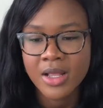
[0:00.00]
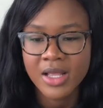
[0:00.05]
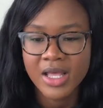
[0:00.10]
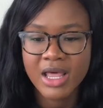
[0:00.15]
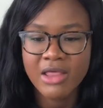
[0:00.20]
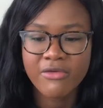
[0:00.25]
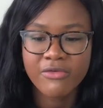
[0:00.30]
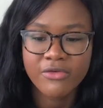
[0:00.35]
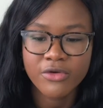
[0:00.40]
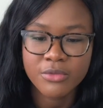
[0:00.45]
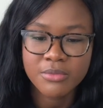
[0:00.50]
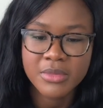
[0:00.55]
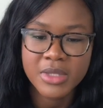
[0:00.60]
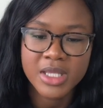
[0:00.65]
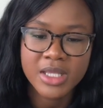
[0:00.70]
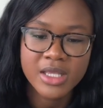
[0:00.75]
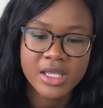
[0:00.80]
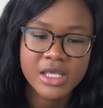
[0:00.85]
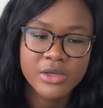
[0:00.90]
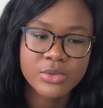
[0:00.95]
And for
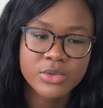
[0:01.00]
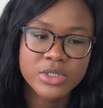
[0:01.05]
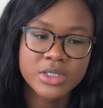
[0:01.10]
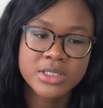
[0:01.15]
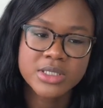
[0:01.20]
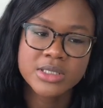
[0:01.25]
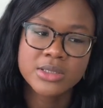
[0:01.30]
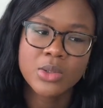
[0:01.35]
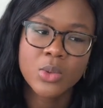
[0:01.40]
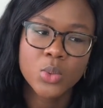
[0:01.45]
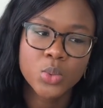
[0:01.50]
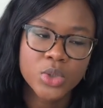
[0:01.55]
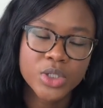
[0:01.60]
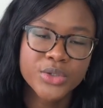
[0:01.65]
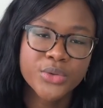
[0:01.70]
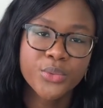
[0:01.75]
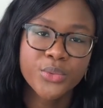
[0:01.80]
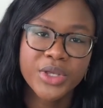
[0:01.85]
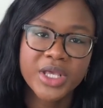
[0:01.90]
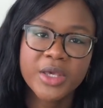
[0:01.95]
me, it was
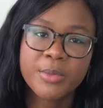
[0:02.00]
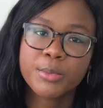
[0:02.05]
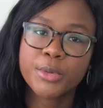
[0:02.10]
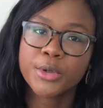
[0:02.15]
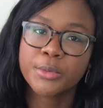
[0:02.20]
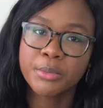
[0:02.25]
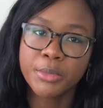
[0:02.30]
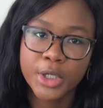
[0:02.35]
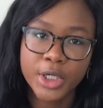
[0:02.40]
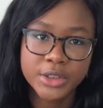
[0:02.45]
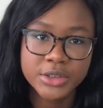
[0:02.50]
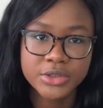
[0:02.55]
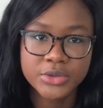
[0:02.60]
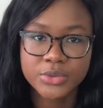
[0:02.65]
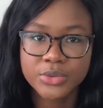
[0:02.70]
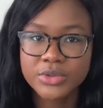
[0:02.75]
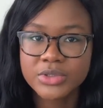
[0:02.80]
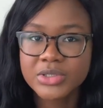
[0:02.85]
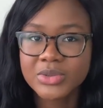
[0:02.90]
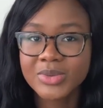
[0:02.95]
1 week per
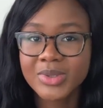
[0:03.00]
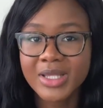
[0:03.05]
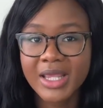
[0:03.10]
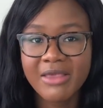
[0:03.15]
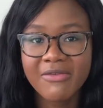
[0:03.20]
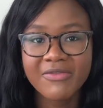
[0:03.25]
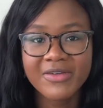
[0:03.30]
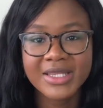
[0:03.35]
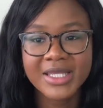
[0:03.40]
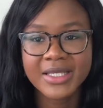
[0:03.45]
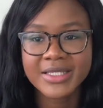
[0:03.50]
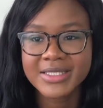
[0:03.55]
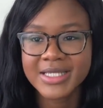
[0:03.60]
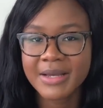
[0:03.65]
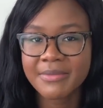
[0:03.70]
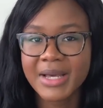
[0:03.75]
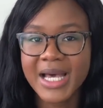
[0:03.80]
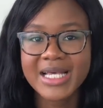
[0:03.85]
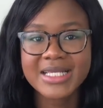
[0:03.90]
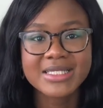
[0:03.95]
module. So if an
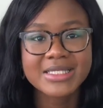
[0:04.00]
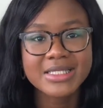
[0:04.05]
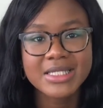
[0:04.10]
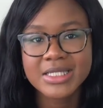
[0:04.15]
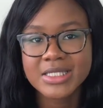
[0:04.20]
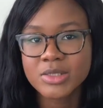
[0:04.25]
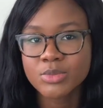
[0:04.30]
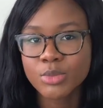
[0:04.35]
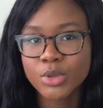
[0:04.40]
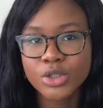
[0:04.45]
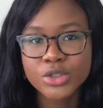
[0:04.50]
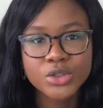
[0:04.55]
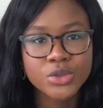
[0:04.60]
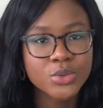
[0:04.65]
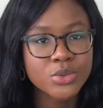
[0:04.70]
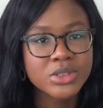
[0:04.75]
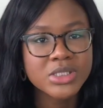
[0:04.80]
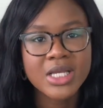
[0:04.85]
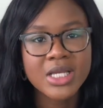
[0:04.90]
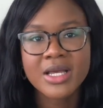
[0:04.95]
exam has 6
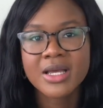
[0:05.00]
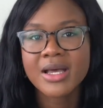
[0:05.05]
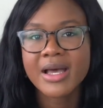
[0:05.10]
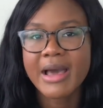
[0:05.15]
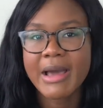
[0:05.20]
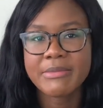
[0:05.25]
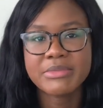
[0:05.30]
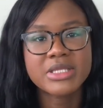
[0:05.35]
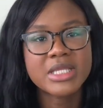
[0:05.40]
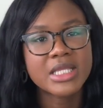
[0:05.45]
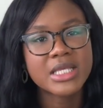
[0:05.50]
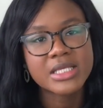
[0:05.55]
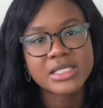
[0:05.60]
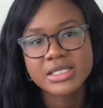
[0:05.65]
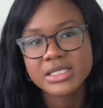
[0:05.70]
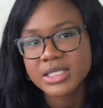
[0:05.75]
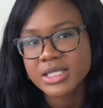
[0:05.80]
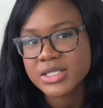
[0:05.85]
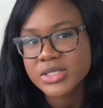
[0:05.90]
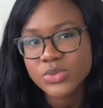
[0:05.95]
modules, I'm taking
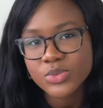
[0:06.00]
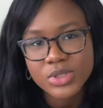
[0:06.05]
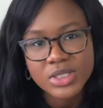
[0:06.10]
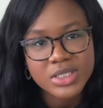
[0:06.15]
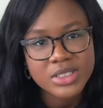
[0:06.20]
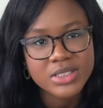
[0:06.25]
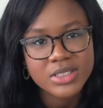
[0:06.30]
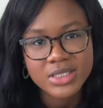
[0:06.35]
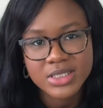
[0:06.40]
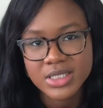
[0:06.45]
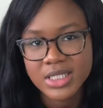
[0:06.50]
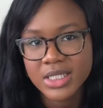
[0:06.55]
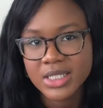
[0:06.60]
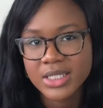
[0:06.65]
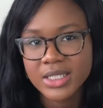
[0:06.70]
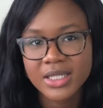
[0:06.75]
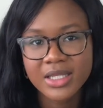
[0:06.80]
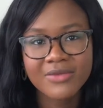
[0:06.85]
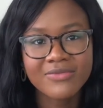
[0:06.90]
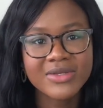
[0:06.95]
6 weeks to
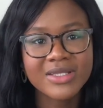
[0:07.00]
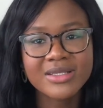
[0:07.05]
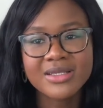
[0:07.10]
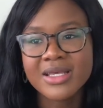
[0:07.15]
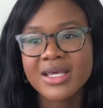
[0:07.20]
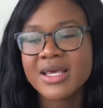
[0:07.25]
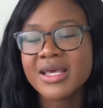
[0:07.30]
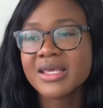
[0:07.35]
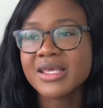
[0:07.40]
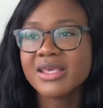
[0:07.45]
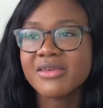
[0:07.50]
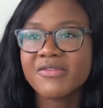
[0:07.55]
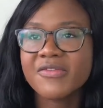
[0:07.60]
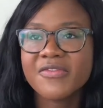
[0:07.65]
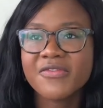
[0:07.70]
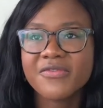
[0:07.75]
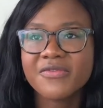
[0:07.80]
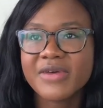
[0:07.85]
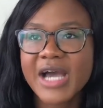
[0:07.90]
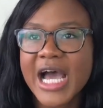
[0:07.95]
study. Even
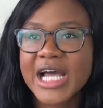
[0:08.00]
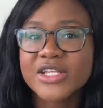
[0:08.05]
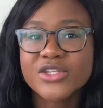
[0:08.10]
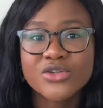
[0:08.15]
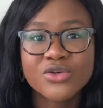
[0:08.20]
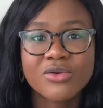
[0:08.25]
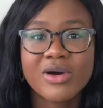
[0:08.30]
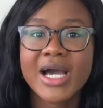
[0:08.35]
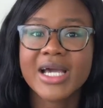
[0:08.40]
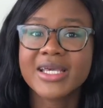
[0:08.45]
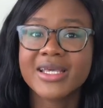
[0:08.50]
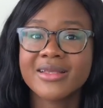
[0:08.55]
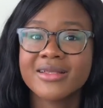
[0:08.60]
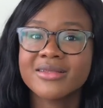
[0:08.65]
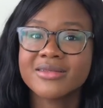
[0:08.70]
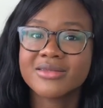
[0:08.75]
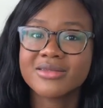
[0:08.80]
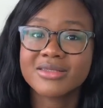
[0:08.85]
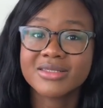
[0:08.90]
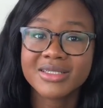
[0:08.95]
if I know I
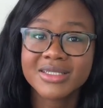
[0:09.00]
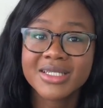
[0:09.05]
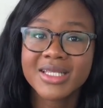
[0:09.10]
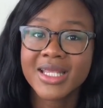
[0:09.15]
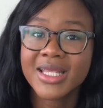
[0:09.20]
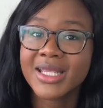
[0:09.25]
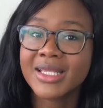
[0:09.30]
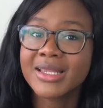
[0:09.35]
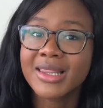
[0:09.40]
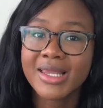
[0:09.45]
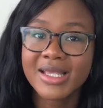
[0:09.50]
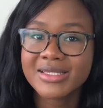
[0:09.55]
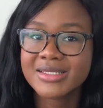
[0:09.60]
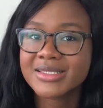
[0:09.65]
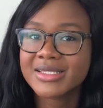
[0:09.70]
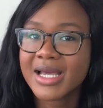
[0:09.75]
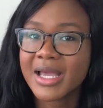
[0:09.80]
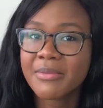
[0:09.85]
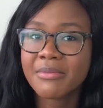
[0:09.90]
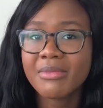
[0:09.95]
can study in less
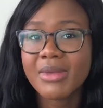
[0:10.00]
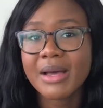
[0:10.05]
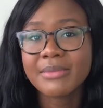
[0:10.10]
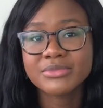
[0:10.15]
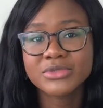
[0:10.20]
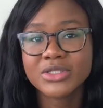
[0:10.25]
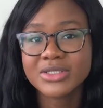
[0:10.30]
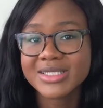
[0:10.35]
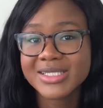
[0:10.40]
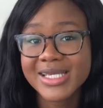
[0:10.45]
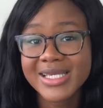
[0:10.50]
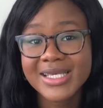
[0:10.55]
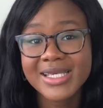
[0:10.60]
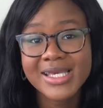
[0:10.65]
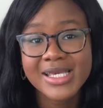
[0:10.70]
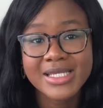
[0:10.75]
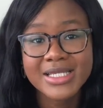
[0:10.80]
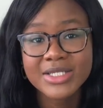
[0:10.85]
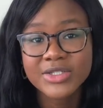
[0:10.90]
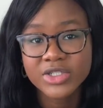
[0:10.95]
time, I'm not taking
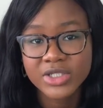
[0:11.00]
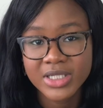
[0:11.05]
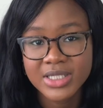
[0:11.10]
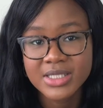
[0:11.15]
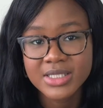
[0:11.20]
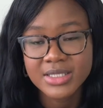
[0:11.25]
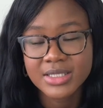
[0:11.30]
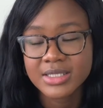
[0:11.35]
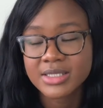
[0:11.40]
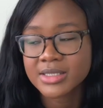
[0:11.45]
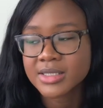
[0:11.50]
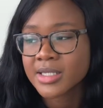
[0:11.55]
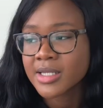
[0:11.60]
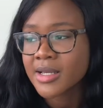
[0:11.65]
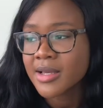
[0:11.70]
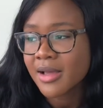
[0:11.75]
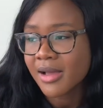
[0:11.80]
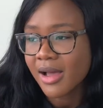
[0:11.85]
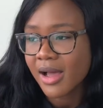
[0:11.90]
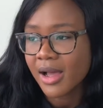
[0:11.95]
any chances.
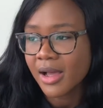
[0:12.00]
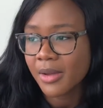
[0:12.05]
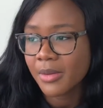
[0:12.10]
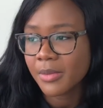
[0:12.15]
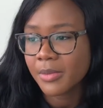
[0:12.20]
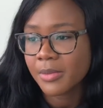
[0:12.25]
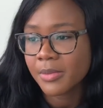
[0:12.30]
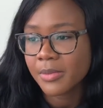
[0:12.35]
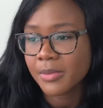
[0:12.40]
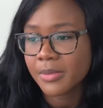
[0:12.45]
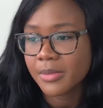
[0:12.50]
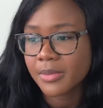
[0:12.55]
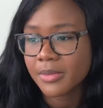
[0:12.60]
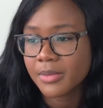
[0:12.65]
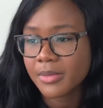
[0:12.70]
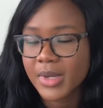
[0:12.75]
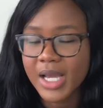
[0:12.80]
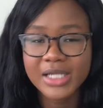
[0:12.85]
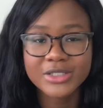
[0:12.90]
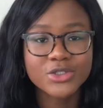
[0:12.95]

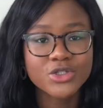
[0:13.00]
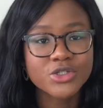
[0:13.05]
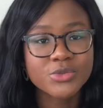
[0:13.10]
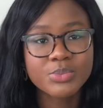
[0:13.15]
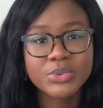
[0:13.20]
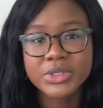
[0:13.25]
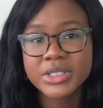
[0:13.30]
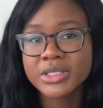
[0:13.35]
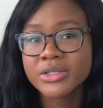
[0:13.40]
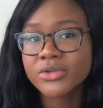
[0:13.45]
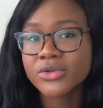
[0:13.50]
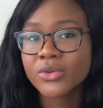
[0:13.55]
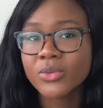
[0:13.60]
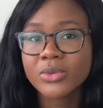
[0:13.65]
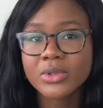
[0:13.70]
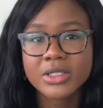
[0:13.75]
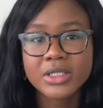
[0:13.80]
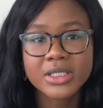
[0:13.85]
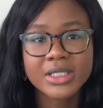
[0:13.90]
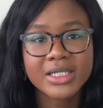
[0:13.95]
I just put in the
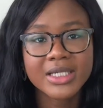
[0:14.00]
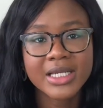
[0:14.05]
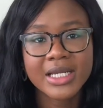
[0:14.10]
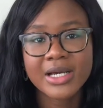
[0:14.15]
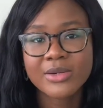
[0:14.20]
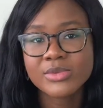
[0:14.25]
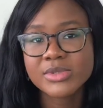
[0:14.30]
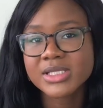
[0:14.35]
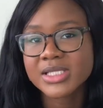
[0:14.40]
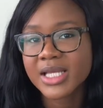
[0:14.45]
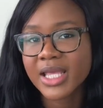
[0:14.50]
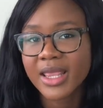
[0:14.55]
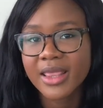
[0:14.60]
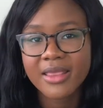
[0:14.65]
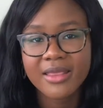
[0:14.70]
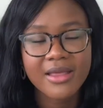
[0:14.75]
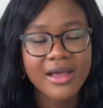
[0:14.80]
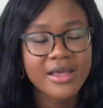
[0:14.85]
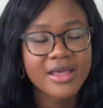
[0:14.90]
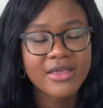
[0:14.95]
work, and I was like,
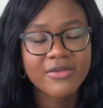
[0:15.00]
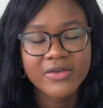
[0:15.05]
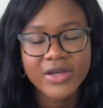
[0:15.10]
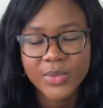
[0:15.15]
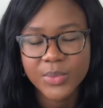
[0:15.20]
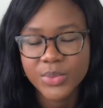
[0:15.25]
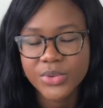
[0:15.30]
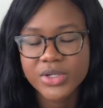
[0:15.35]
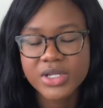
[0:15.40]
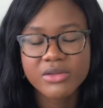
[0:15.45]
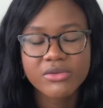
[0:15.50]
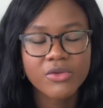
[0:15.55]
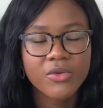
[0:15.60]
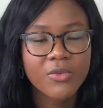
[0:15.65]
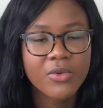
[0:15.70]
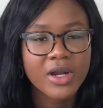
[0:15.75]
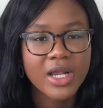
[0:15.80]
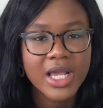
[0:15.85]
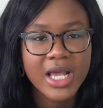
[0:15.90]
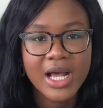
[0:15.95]
if I put in the
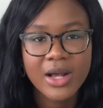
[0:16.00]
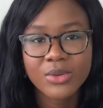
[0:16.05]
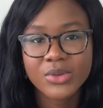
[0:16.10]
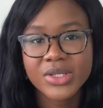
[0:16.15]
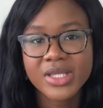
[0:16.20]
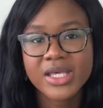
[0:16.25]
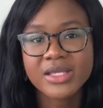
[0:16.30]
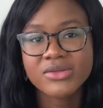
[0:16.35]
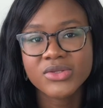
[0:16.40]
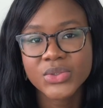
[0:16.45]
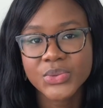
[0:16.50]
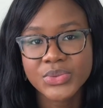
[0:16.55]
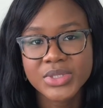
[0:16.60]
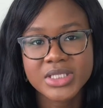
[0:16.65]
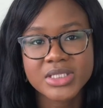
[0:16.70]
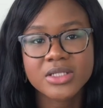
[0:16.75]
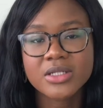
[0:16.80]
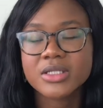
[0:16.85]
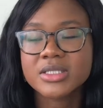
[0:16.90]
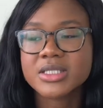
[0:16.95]
work, I will get the
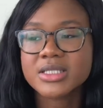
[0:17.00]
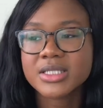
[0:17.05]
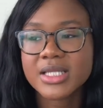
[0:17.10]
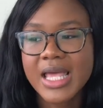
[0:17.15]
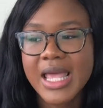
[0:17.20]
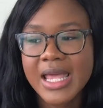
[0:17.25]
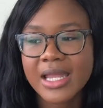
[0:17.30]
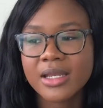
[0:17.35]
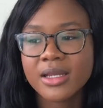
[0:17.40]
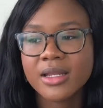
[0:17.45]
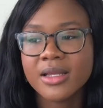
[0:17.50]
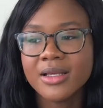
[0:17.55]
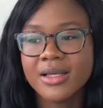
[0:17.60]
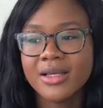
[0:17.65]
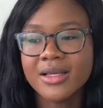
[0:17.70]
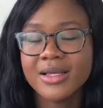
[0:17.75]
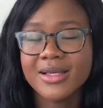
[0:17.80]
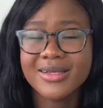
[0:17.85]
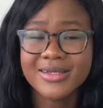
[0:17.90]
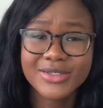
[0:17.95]
results. And,
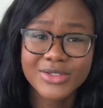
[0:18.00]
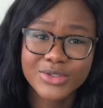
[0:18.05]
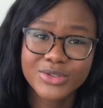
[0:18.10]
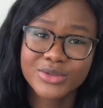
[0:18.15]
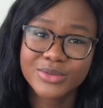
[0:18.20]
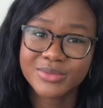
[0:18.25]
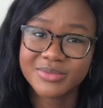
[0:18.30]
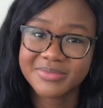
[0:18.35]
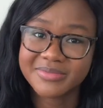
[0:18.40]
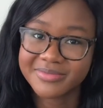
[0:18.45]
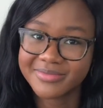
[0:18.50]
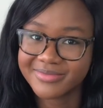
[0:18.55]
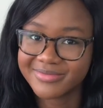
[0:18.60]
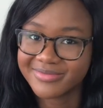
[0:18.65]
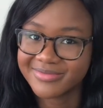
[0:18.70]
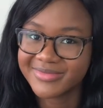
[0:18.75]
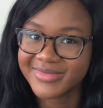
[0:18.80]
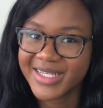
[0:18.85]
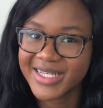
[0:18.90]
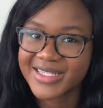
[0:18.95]
you know,
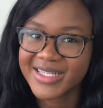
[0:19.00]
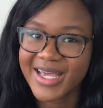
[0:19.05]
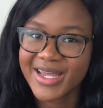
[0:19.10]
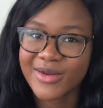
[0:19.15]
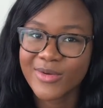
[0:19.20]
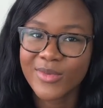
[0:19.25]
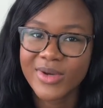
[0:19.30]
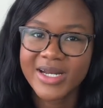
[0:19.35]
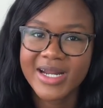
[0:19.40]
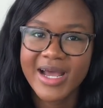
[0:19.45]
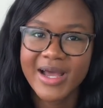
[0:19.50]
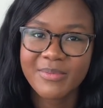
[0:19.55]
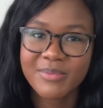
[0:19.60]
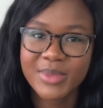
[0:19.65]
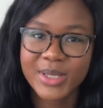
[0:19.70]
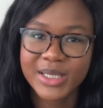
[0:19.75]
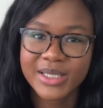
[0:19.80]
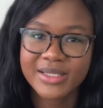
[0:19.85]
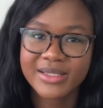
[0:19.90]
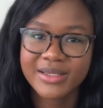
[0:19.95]
that's kind of what
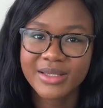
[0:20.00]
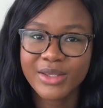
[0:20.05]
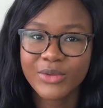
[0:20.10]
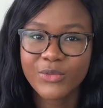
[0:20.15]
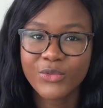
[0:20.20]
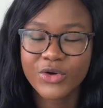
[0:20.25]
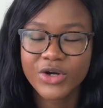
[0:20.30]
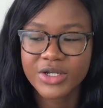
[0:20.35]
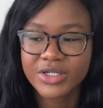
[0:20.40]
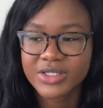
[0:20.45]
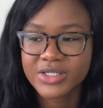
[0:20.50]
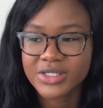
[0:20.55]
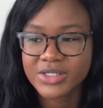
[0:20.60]
happened. It worked.